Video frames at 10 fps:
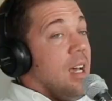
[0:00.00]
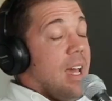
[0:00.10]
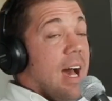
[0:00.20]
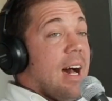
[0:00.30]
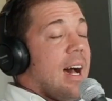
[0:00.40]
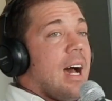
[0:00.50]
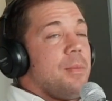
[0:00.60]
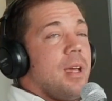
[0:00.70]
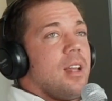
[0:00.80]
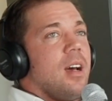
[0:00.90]
Yeah, I
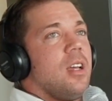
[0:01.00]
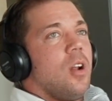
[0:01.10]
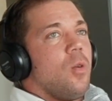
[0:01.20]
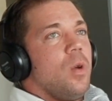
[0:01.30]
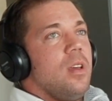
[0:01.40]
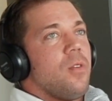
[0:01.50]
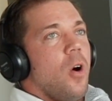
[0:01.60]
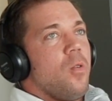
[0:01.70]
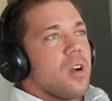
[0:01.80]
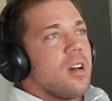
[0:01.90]
mean, we've
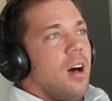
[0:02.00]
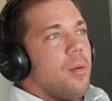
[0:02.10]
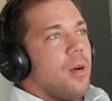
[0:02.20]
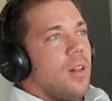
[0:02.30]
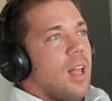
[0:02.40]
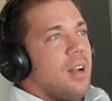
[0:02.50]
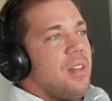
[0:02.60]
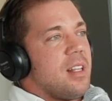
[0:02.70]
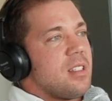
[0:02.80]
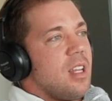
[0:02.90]
overcome a lot of
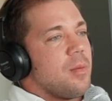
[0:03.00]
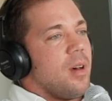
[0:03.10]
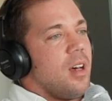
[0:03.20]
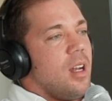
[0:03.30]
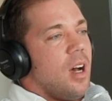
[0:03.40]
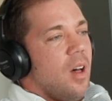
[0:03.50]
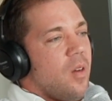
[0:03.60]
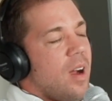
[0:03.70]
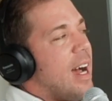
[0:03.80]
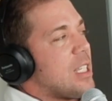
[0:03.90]
that stigma in
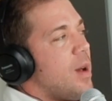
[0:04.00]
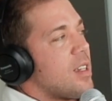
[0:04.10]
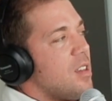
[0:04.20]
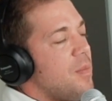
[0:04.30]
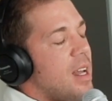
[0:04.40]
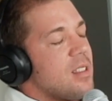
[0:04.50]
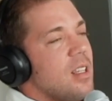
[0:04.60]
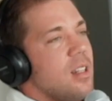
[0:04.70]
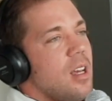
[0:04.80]
other aspects of medicine,